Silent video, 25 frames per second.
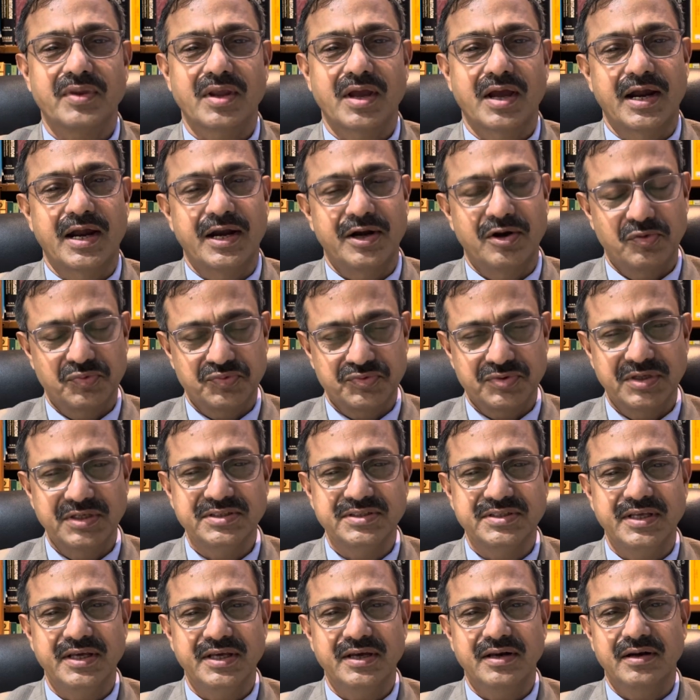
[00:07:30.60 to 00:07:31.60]
adoption is
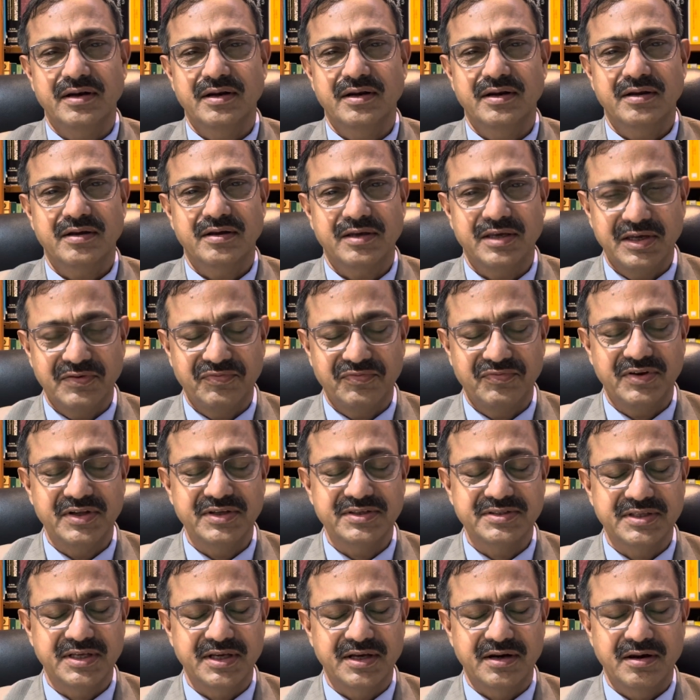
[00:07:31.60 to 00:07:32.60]
there, gift is
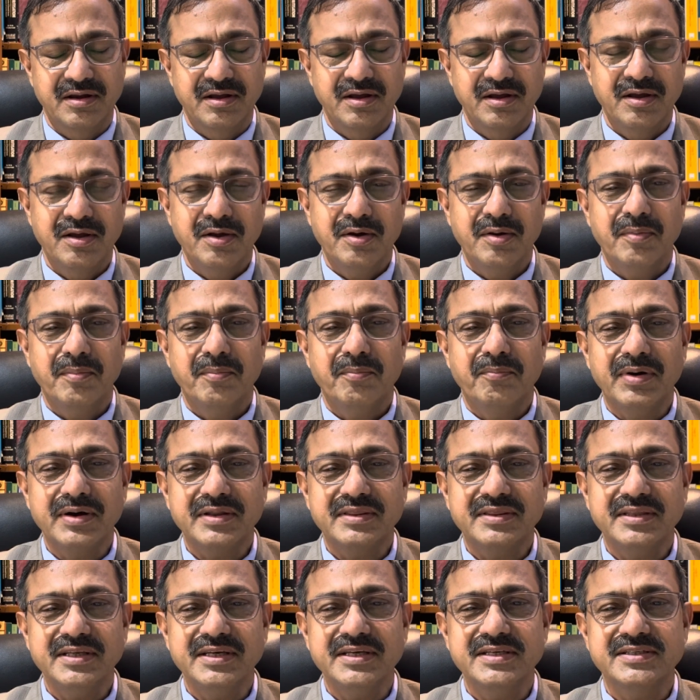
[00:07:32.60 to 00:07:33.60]
there, but
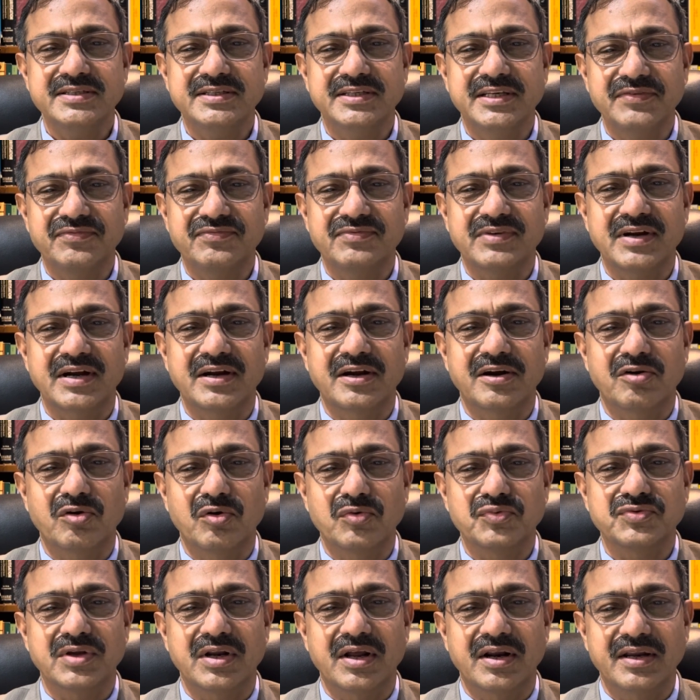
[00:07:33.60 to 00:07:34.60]
these gift and
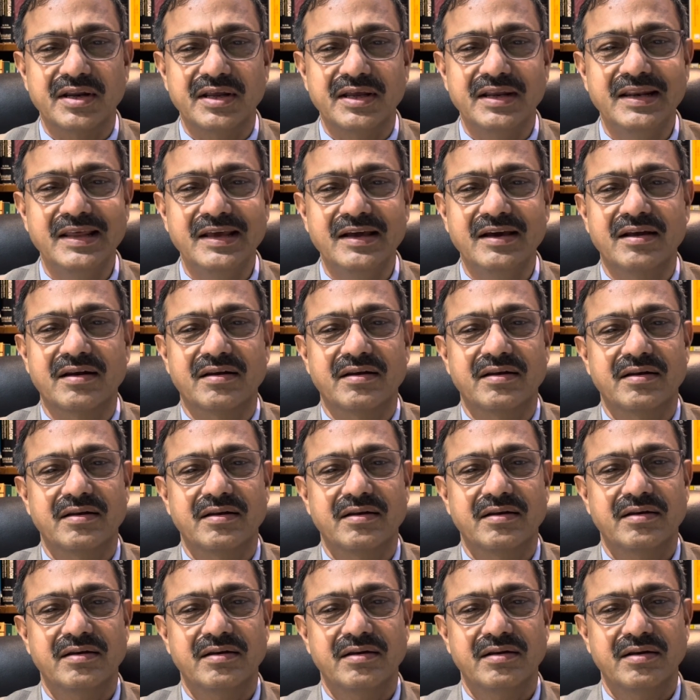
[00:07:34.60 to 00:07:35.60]
adoption are illegal
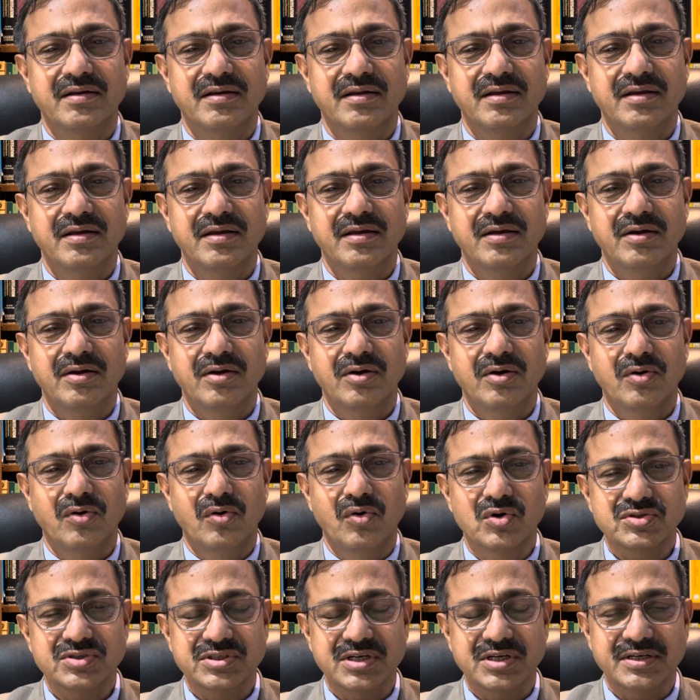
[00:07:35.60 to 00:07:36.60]

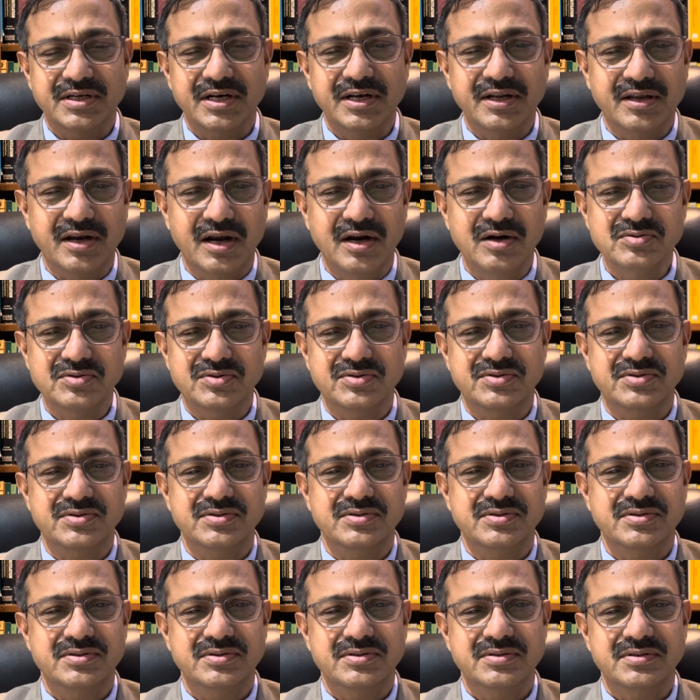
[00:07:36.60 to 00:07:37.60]
on certain
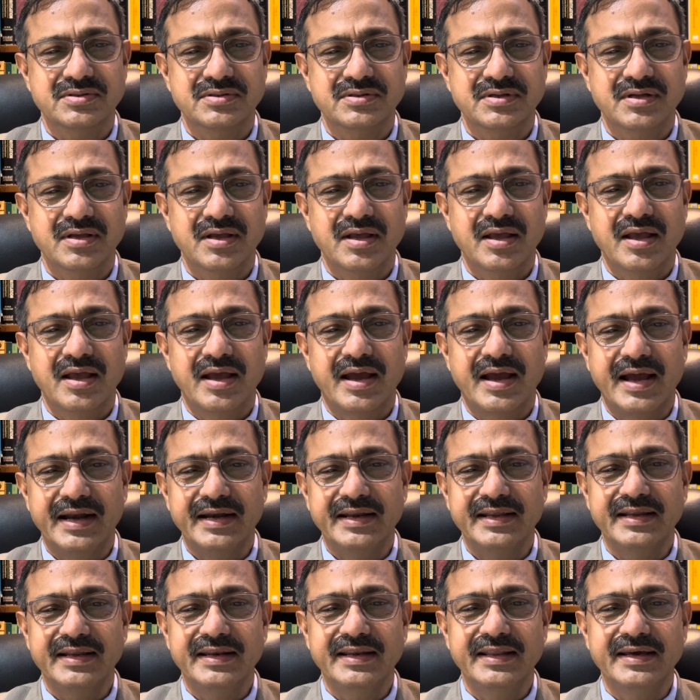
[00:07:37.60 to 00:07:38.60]
grounds, and
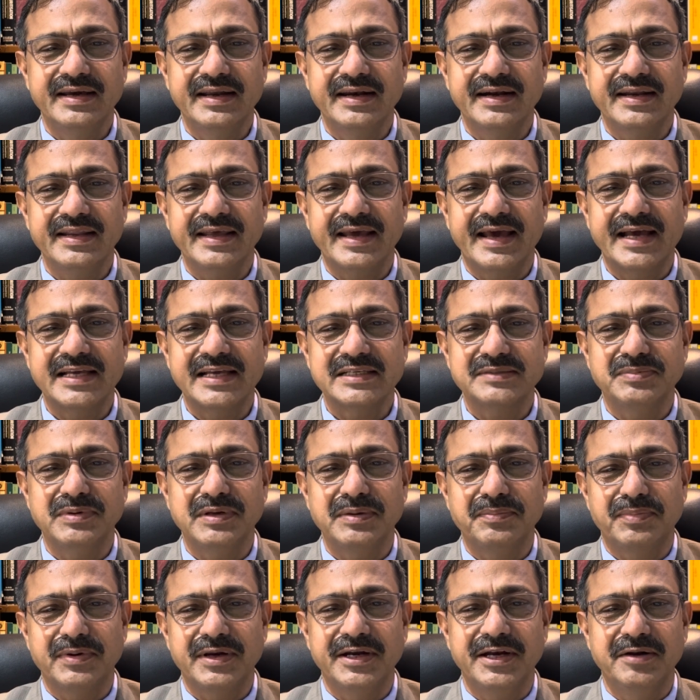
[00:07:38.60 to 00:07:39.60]
illegality has been
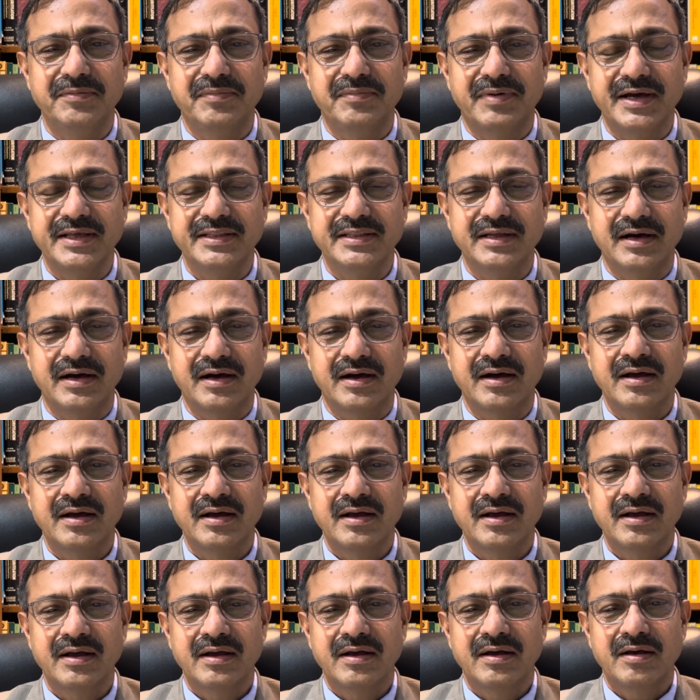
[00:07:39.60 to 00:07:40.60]
pleaded by the
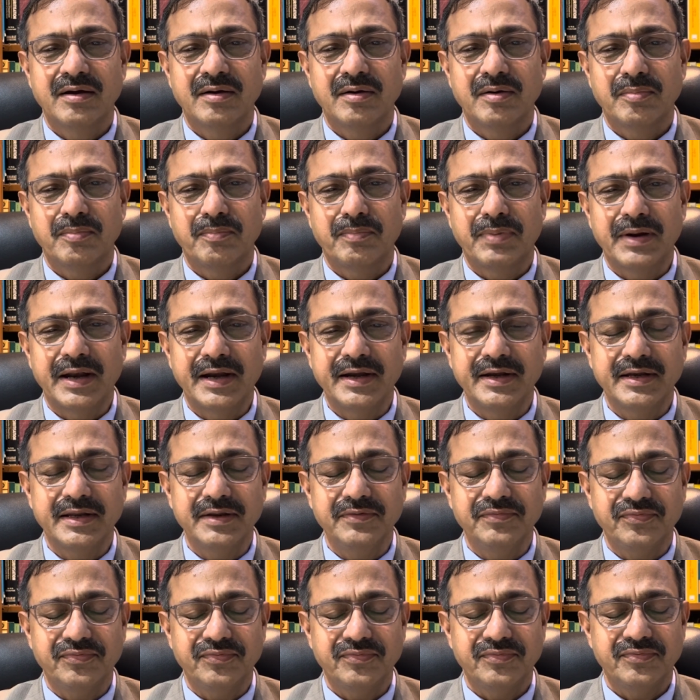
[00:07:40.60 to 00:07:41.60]

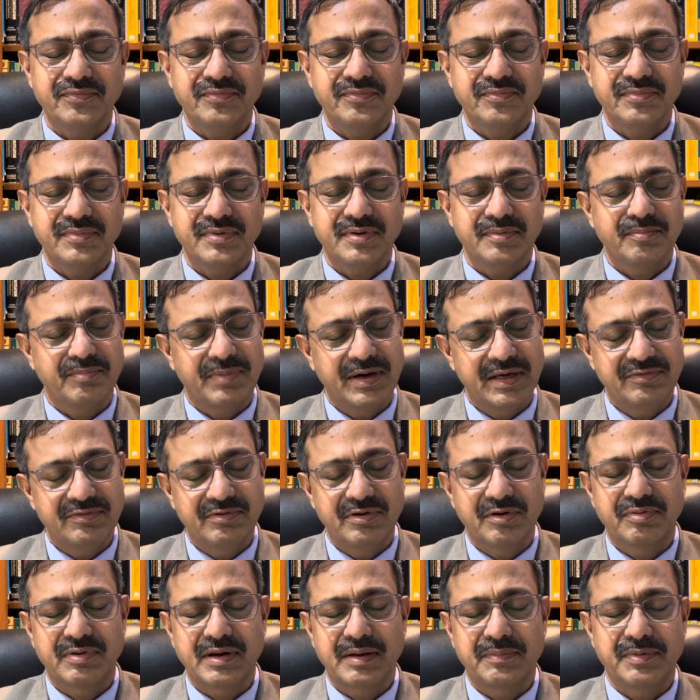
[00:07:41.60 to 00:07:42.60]
plaintiff by way
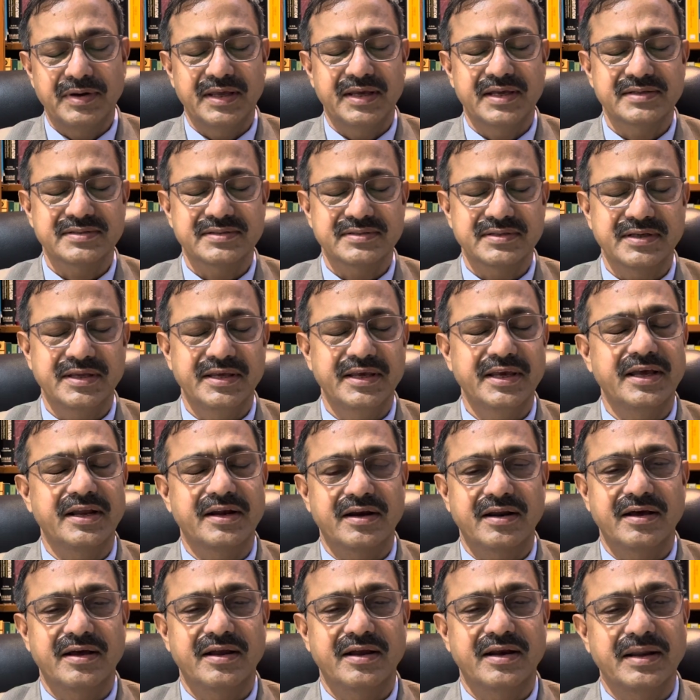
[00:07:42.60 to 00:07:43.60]
of replication.
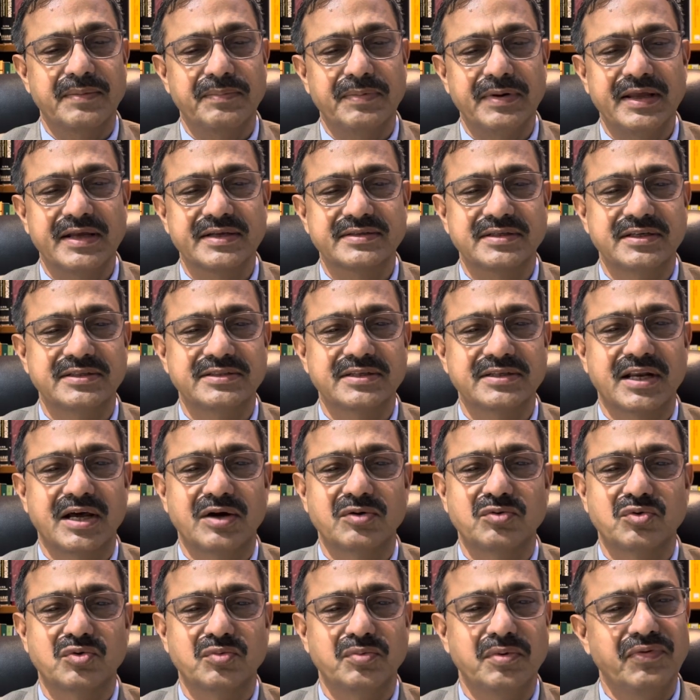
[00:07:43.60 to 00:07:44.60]
Here, replication is
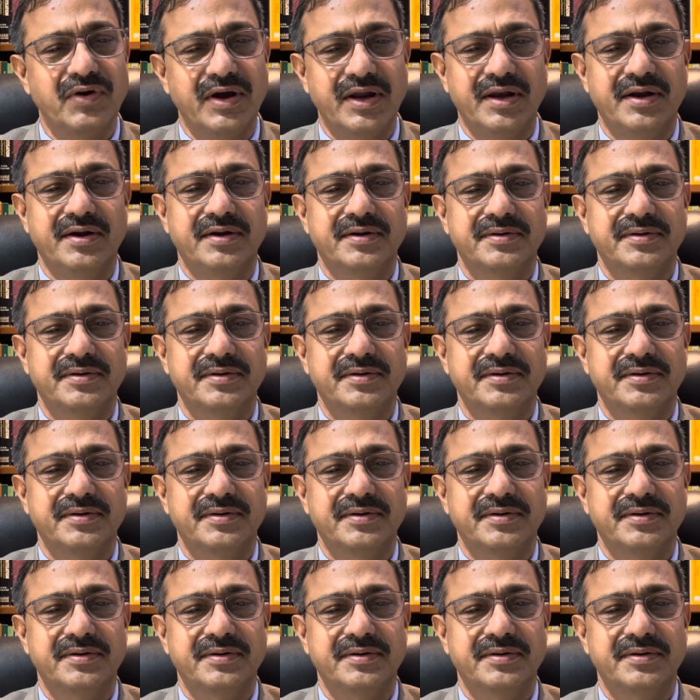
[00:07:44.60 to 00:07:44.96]
allowed to be filed.